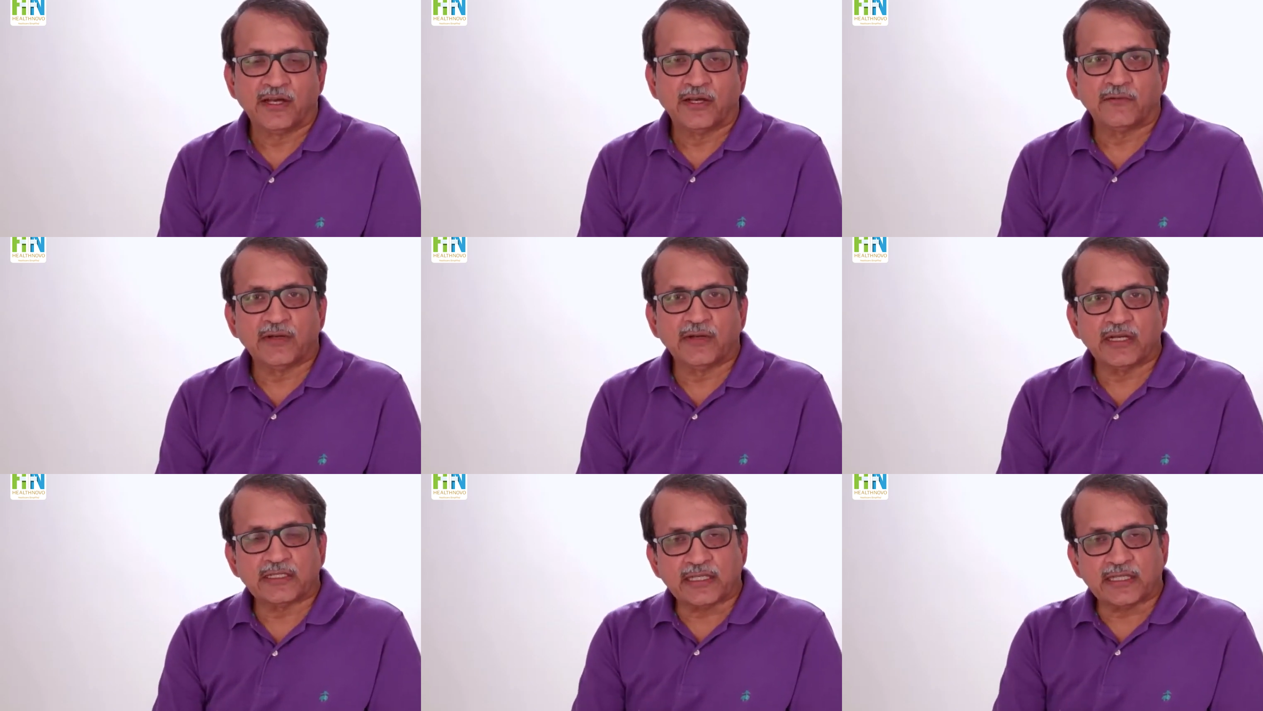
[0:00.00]

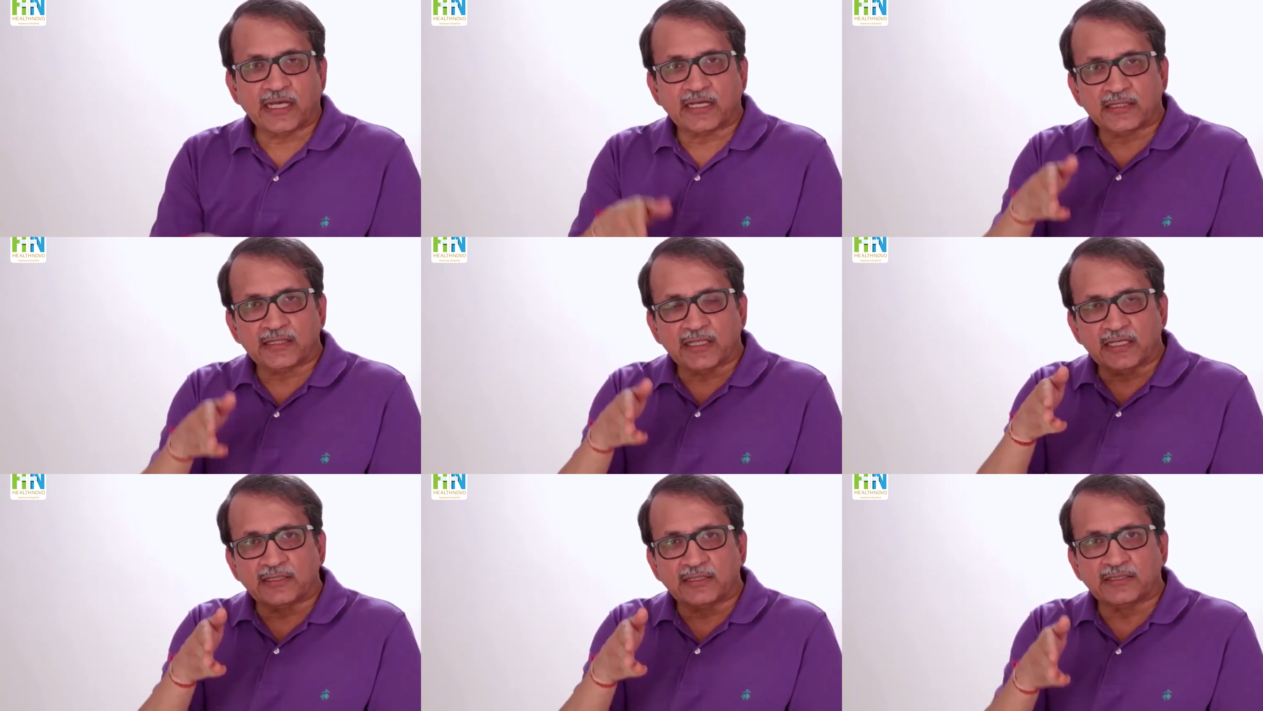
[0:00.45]
We
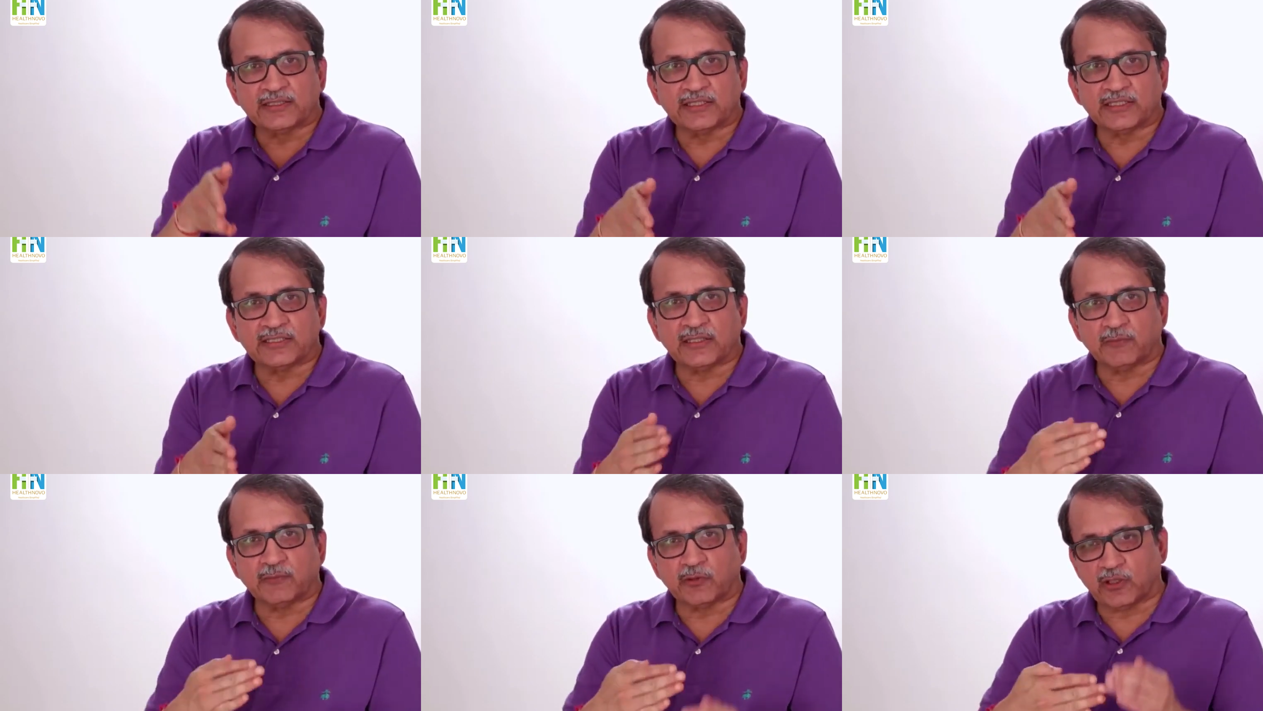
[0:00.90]
take the
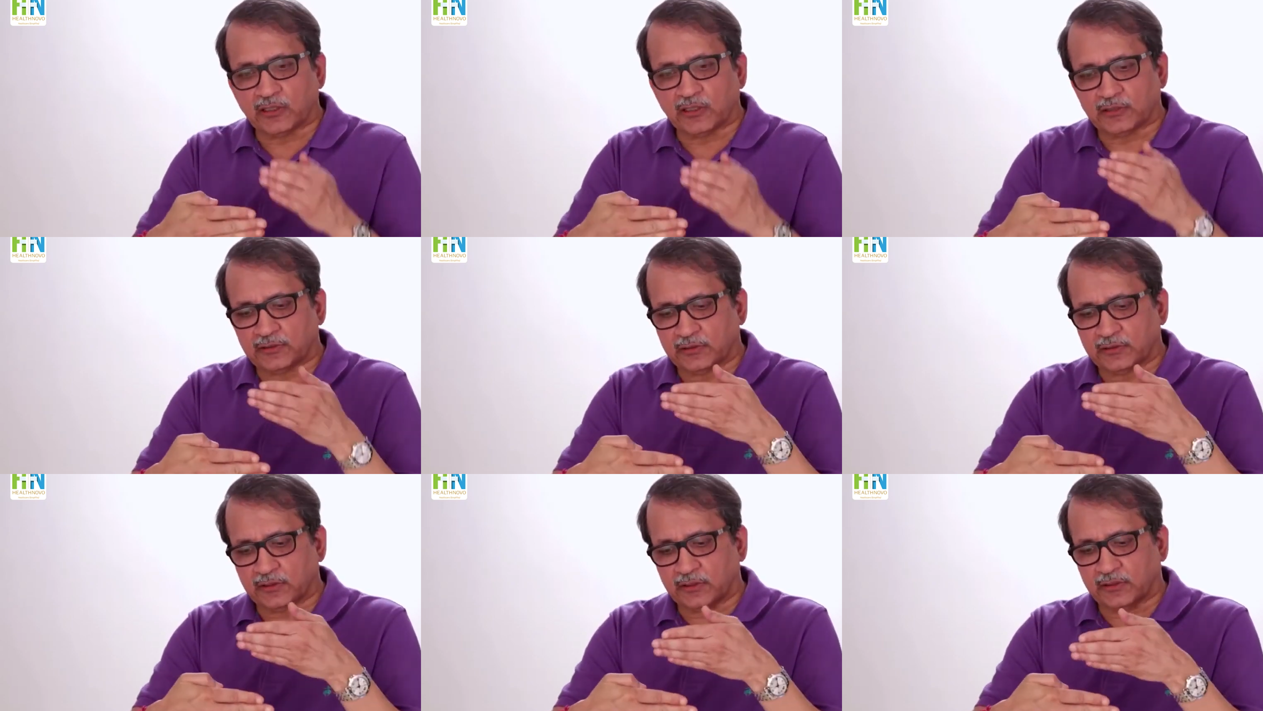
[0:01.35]
incision
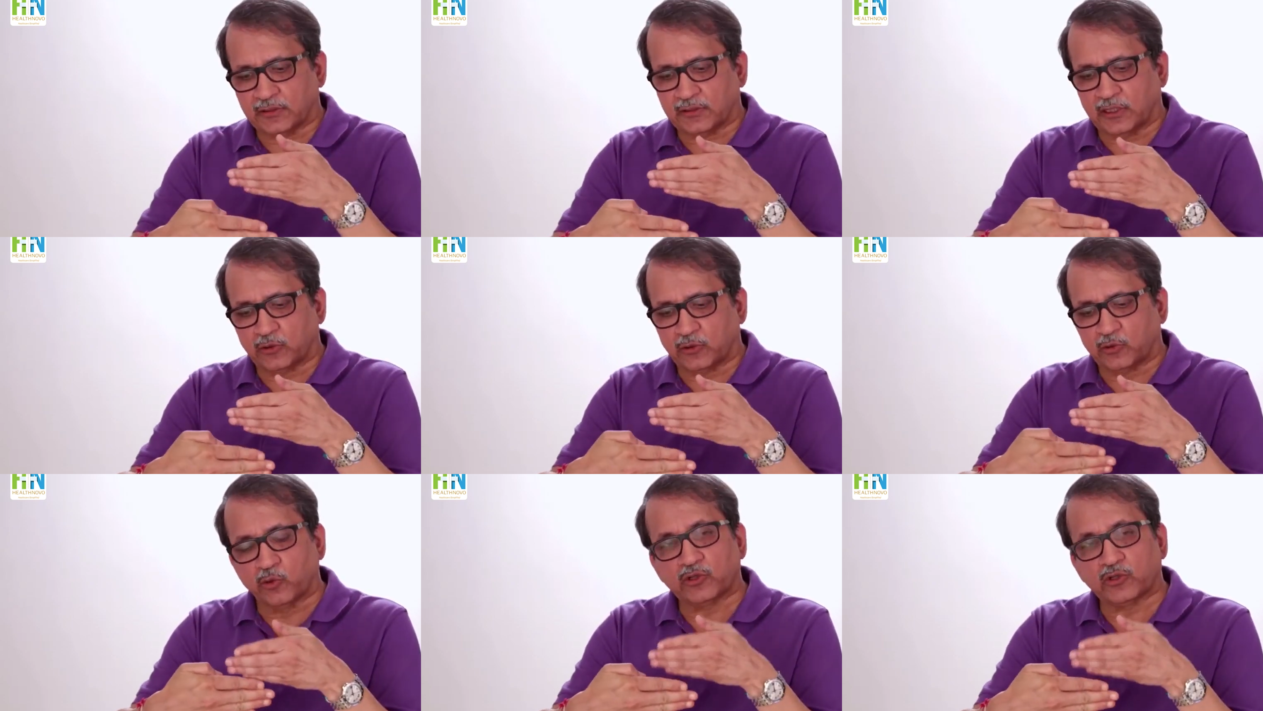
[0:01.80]
because
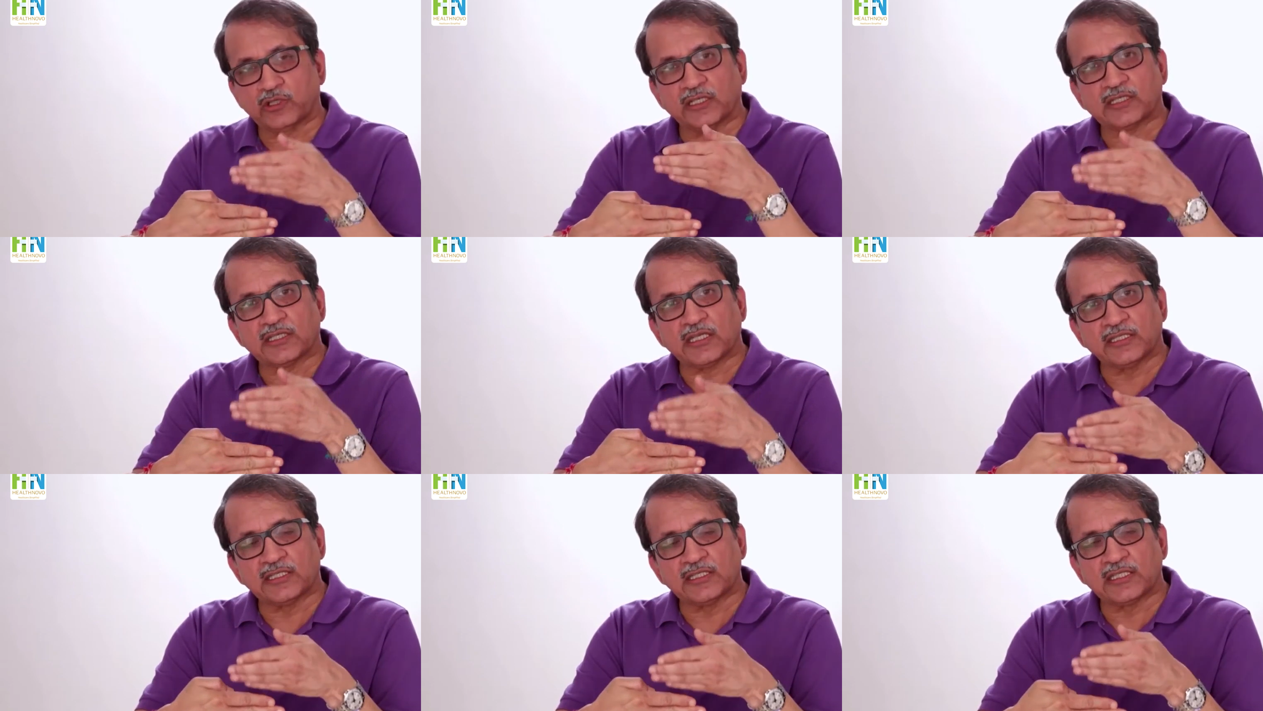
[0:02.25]
the tooth
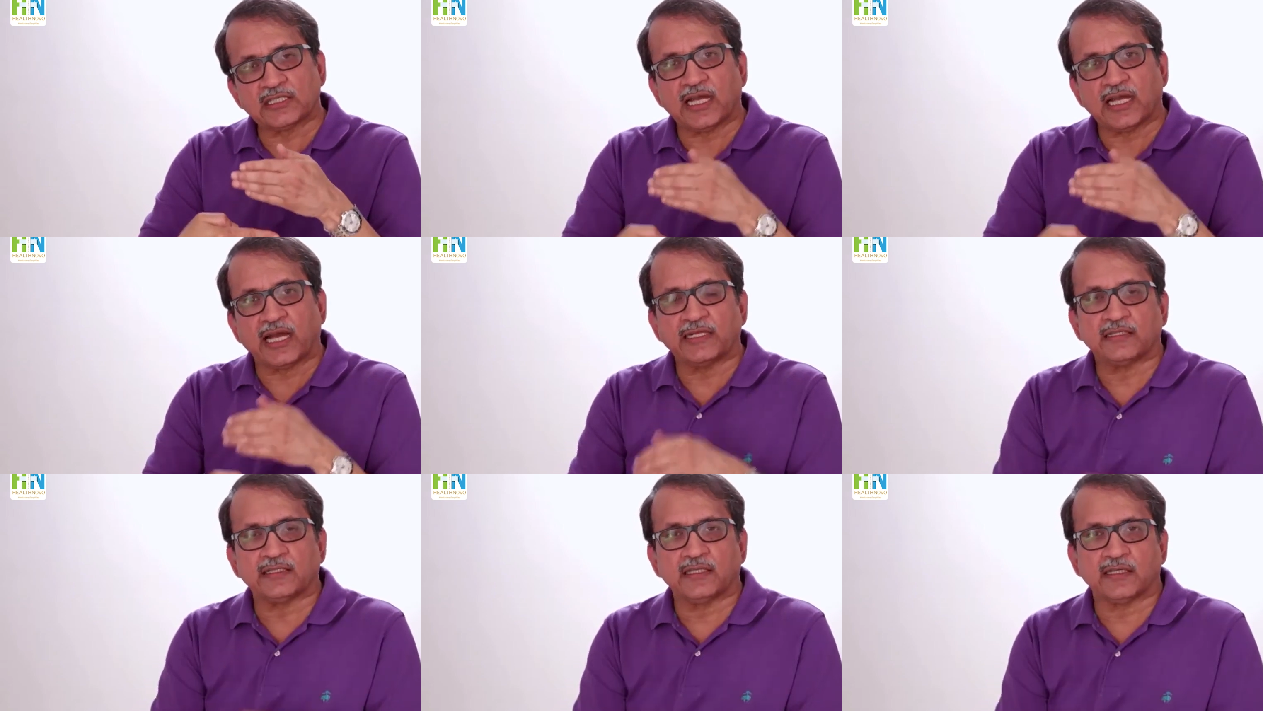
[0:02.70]
is
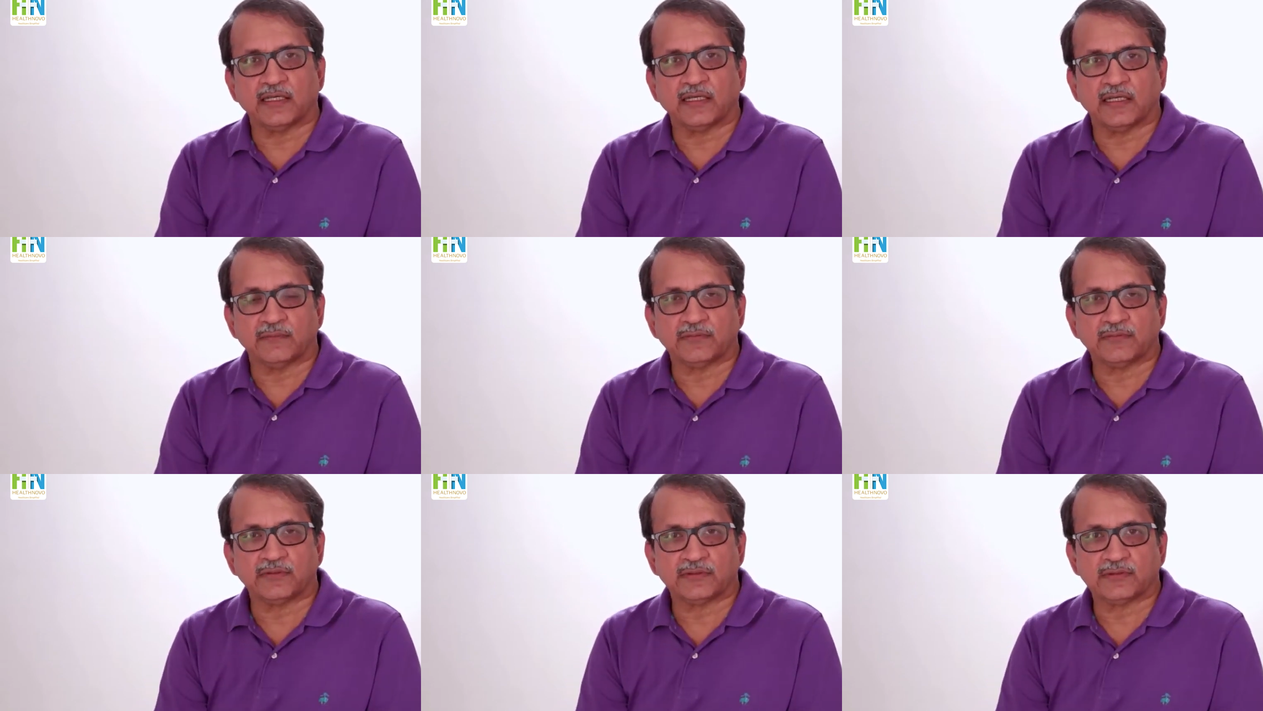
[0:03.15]
inside the
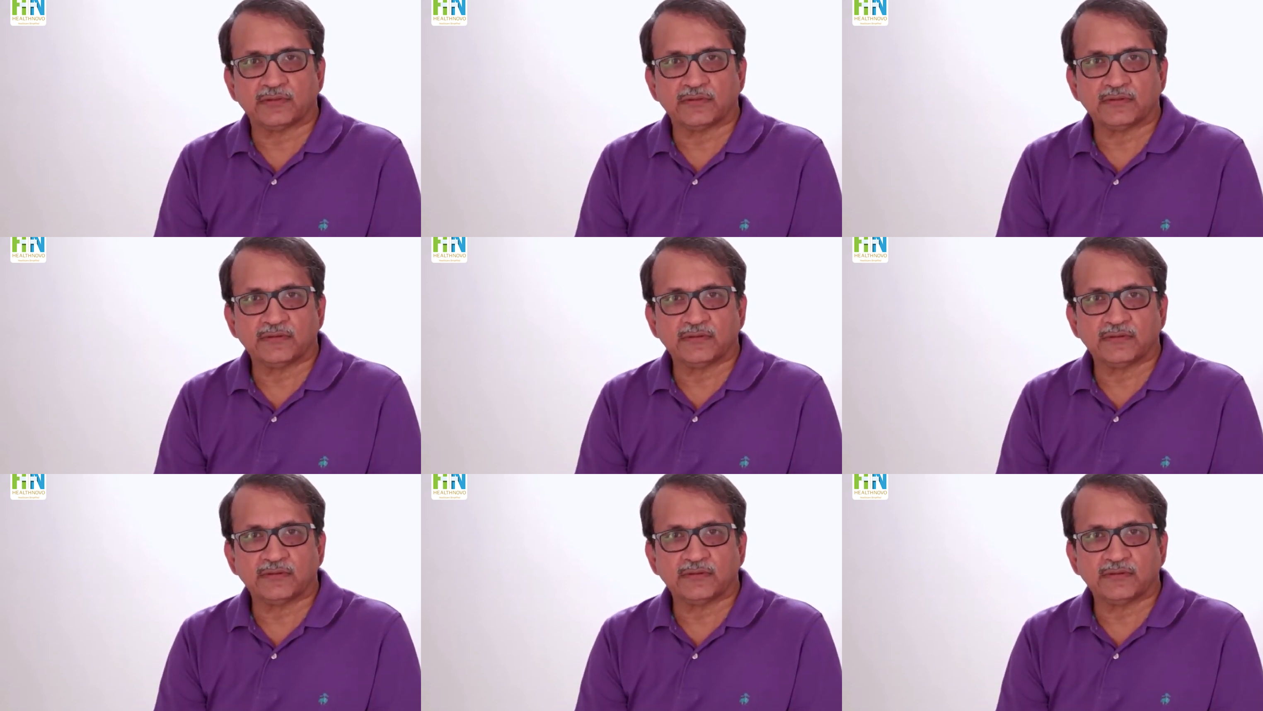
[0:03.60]
gums.